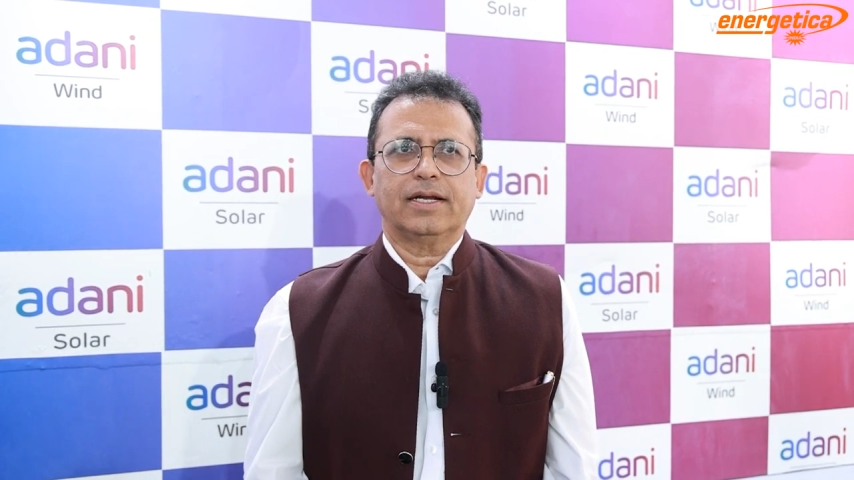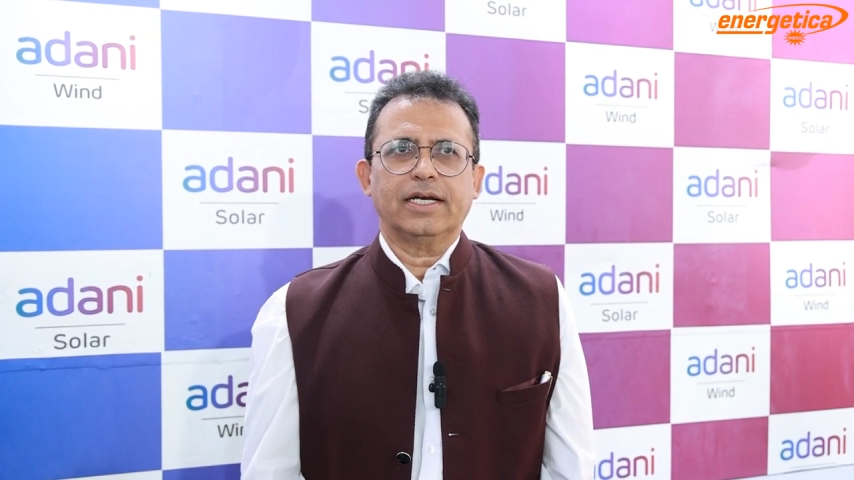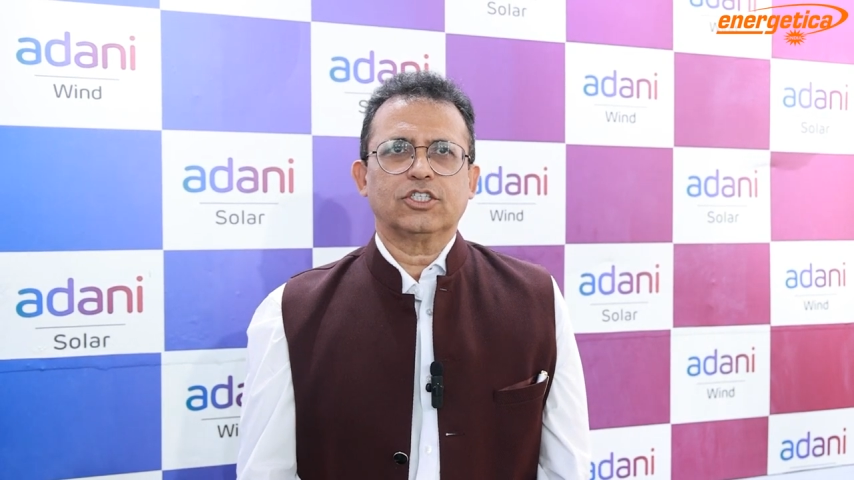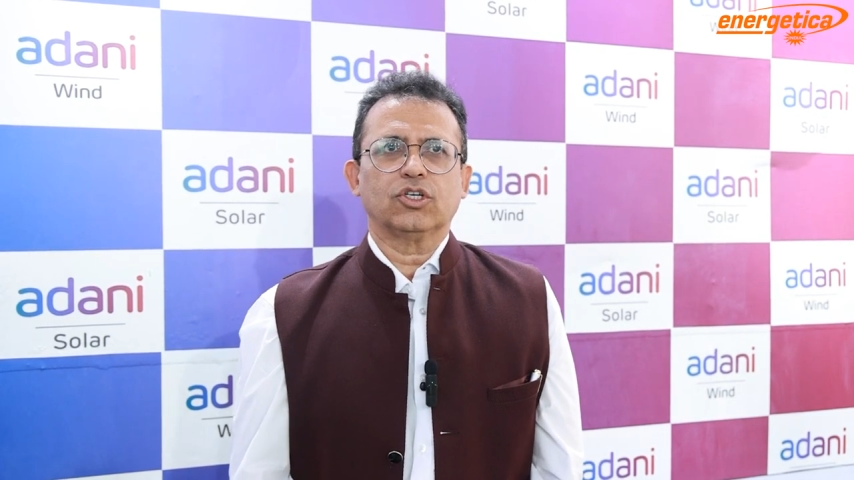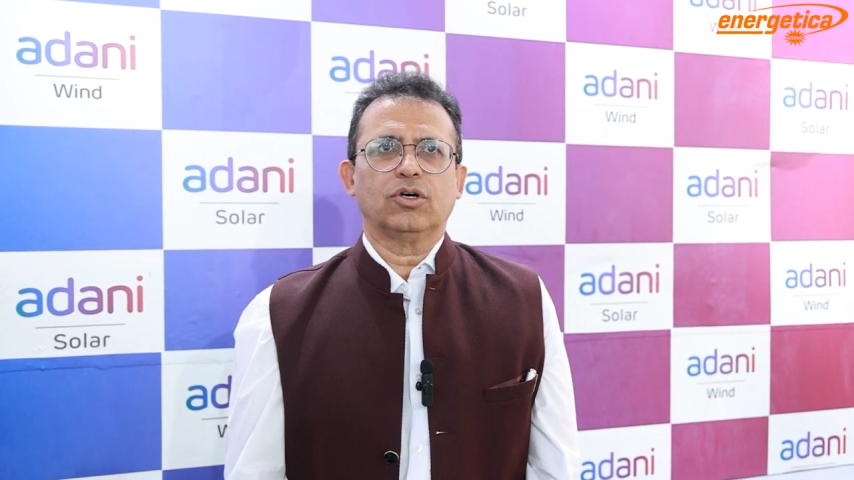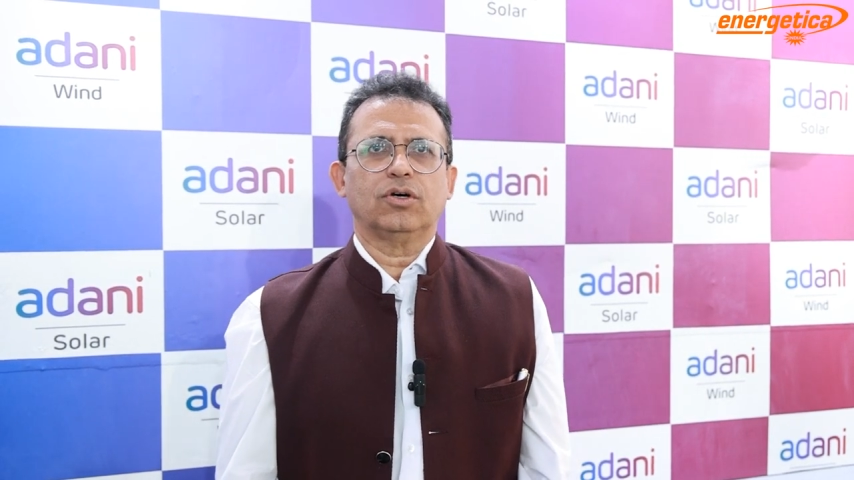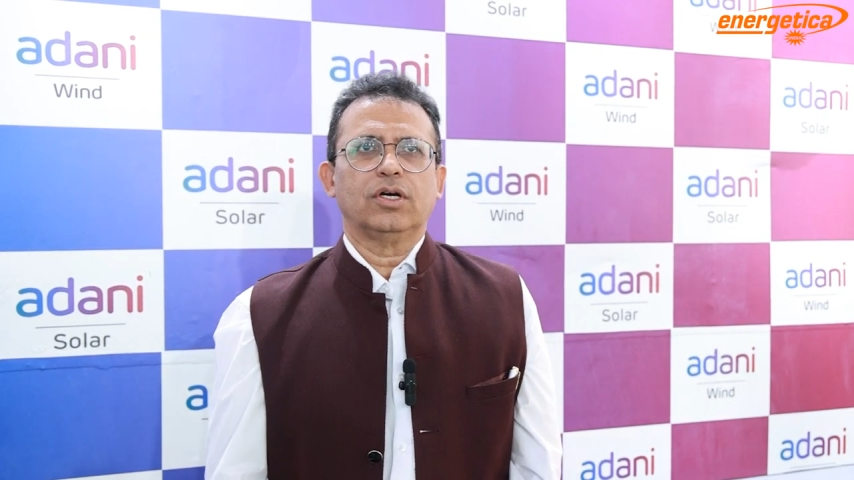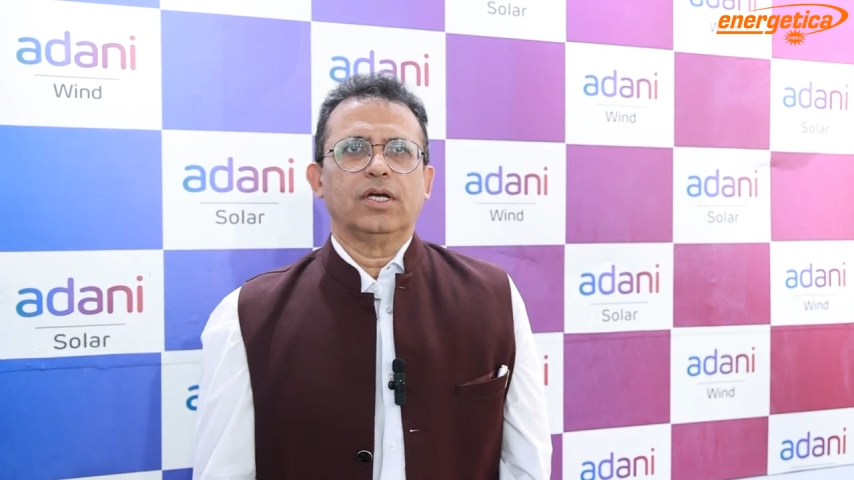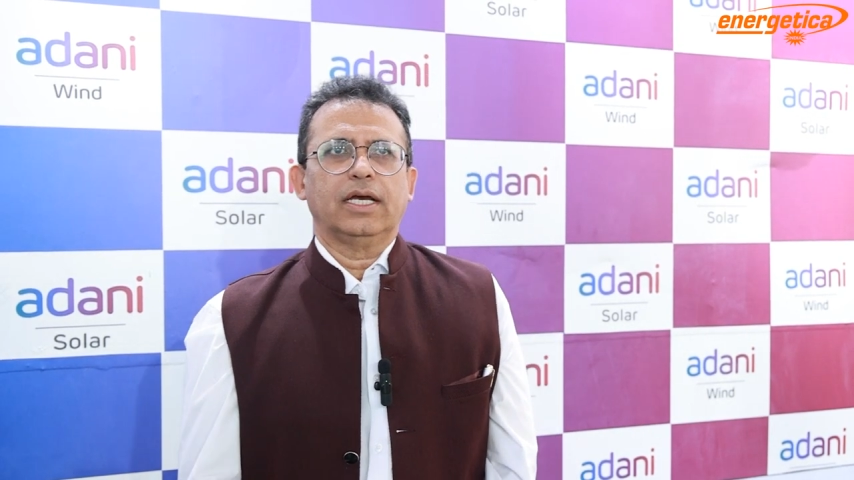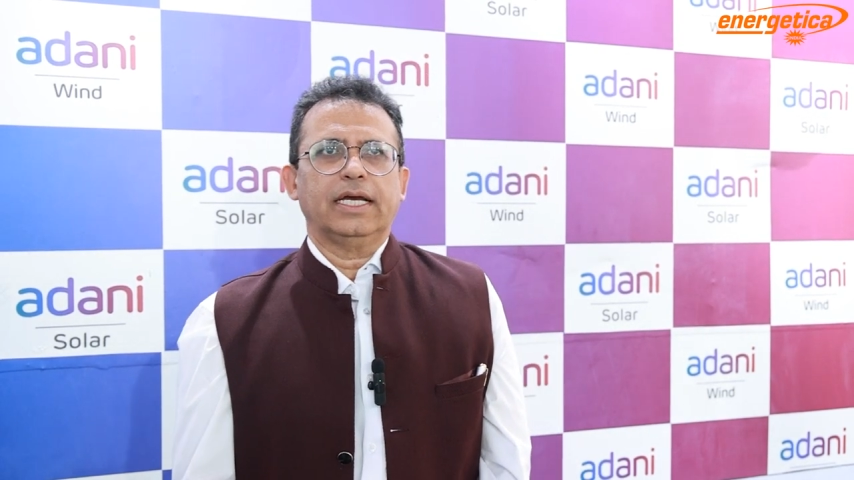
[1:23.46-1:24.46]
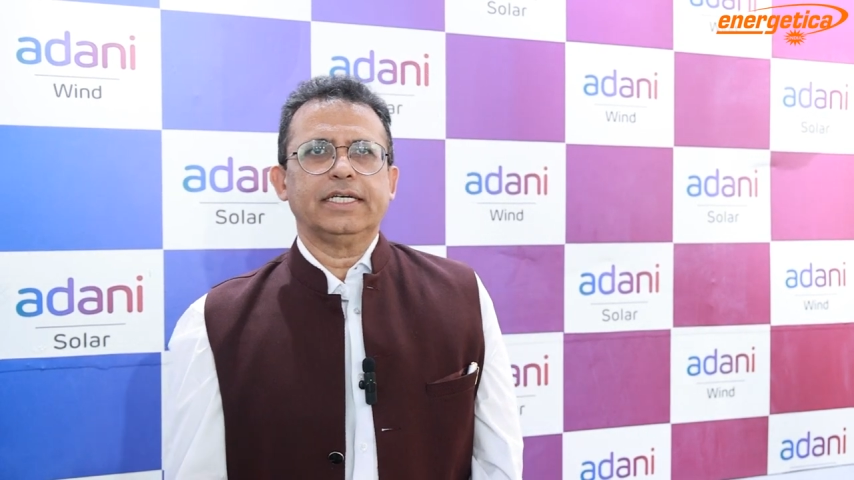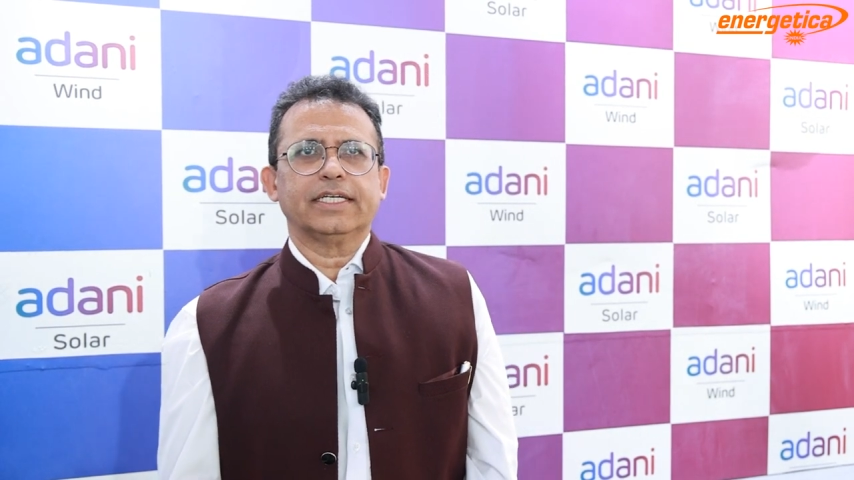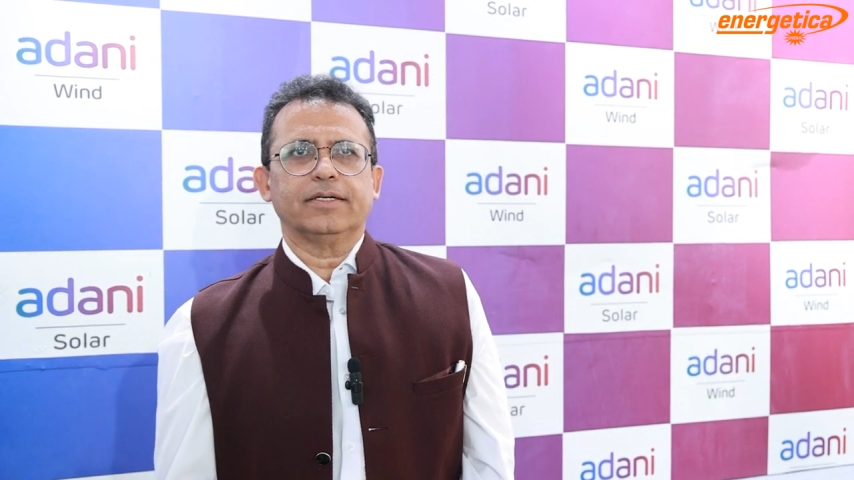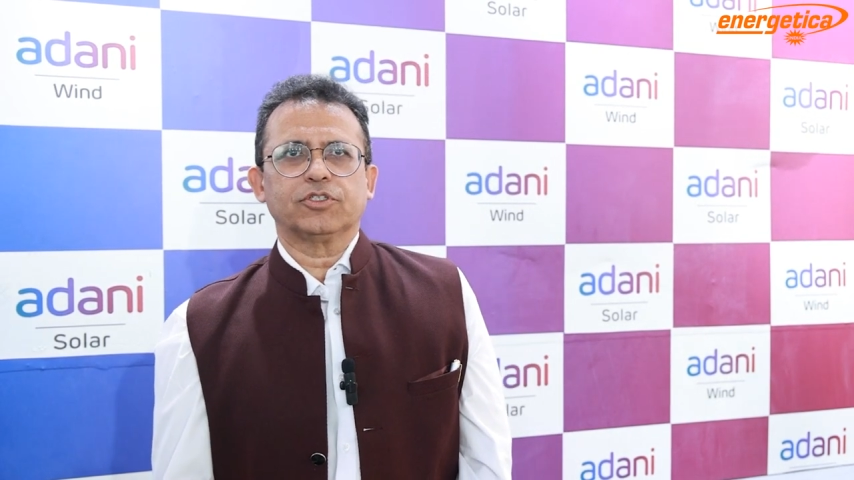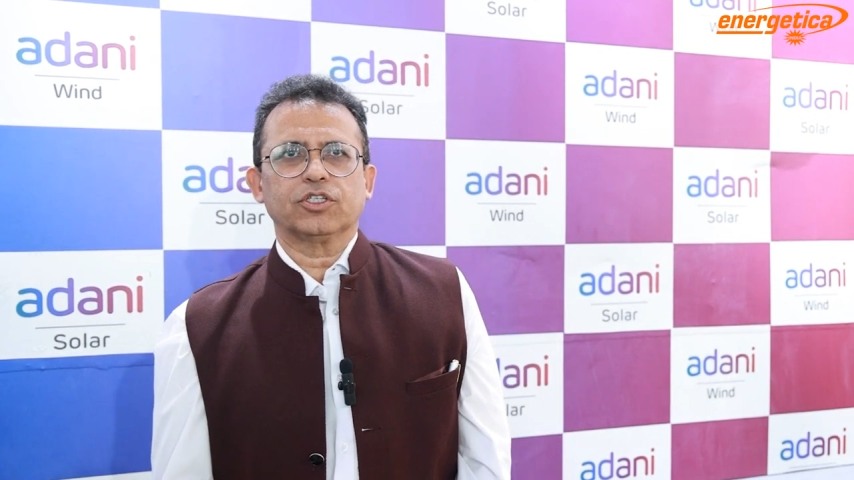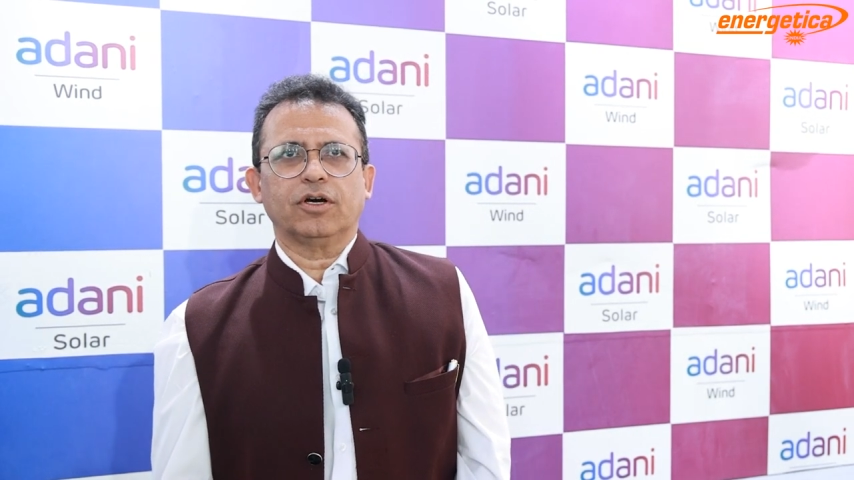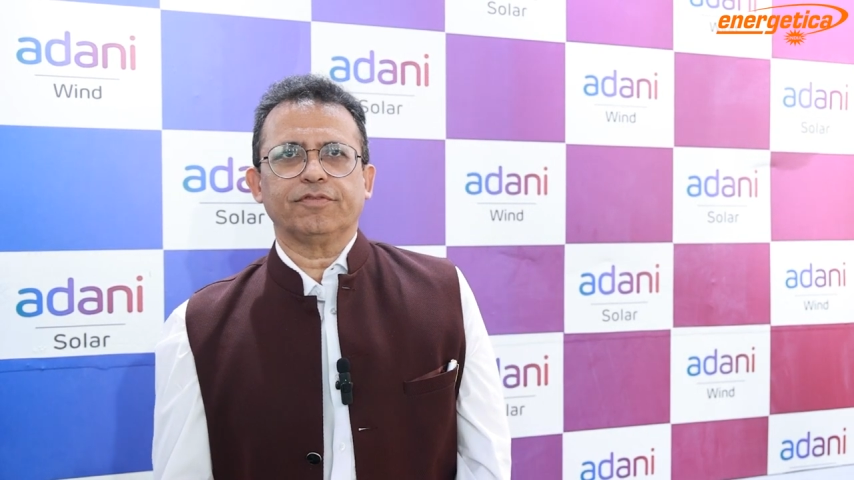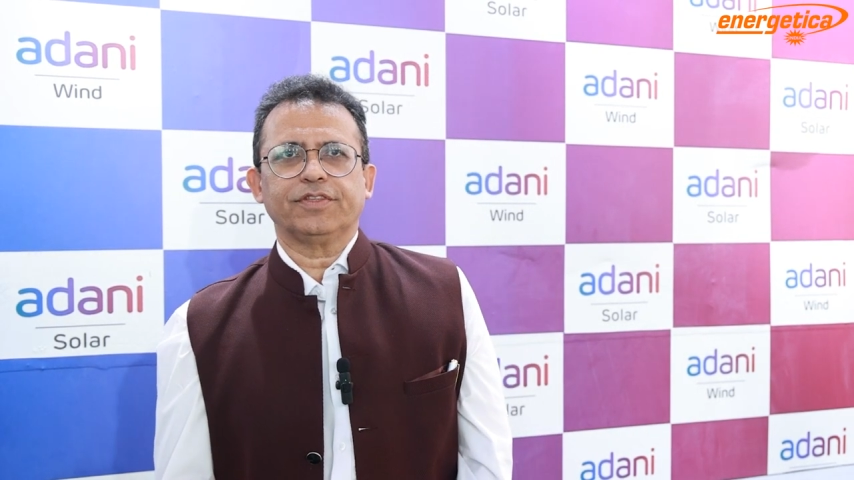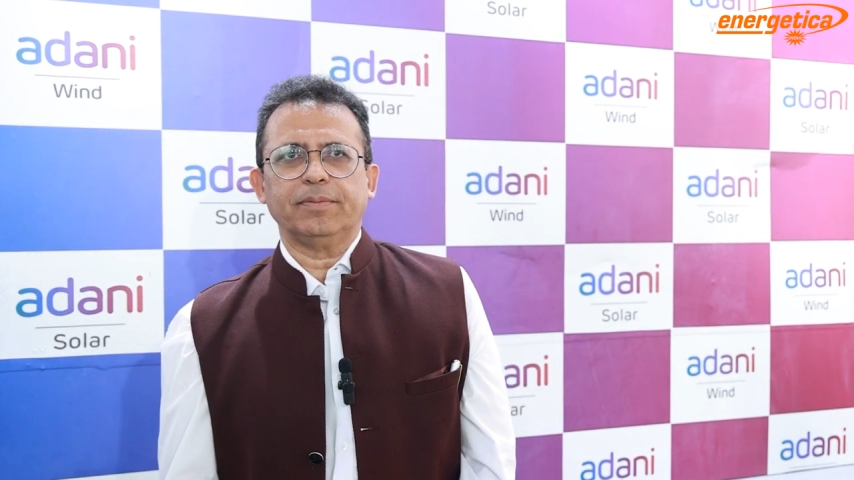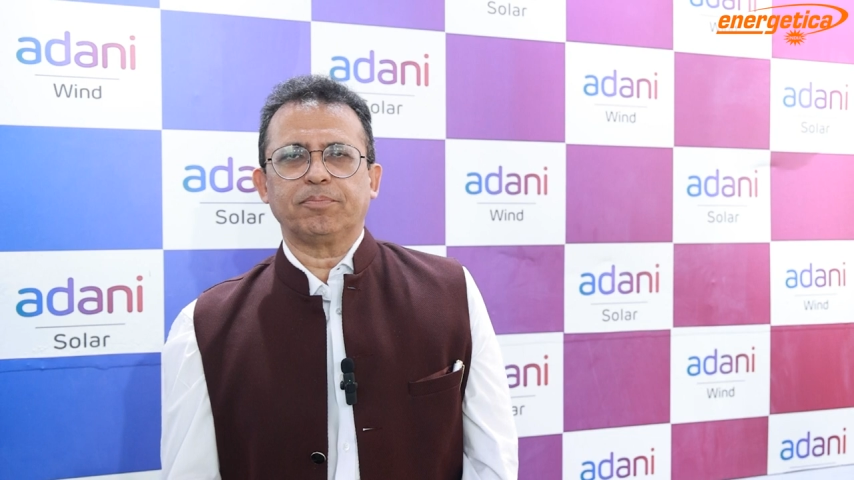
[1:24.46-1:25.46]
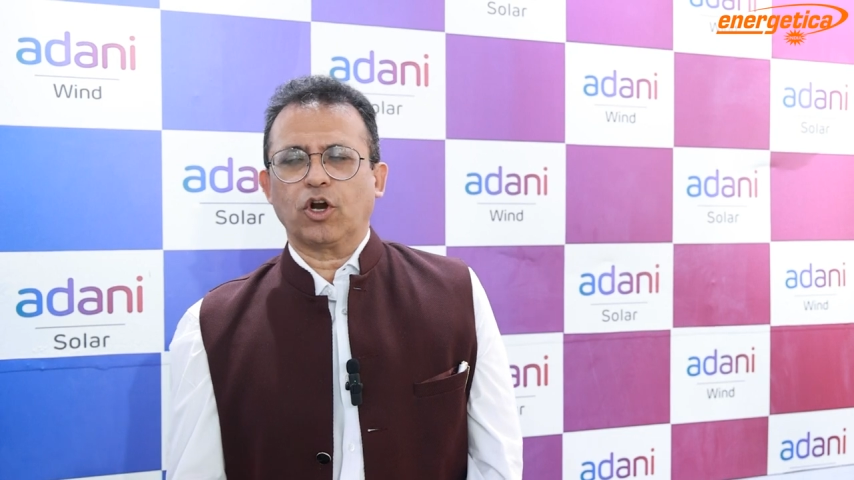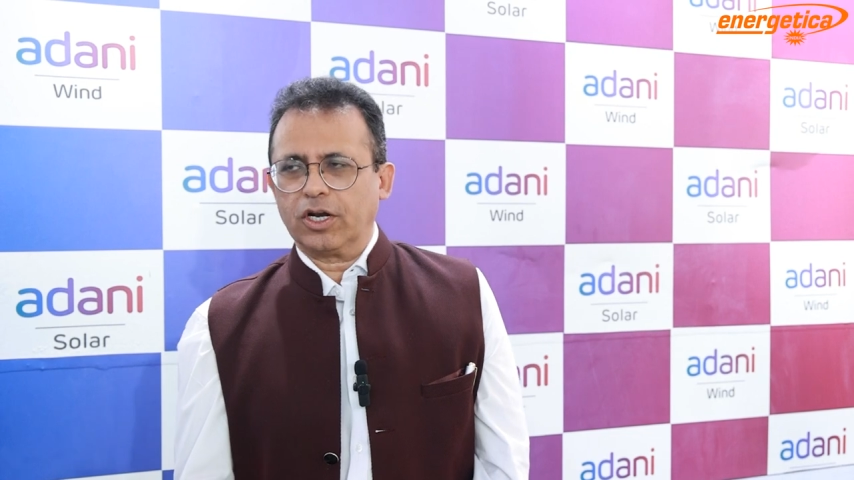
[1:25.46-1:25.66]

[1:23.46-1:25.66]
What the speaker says: Right. So, in terms of the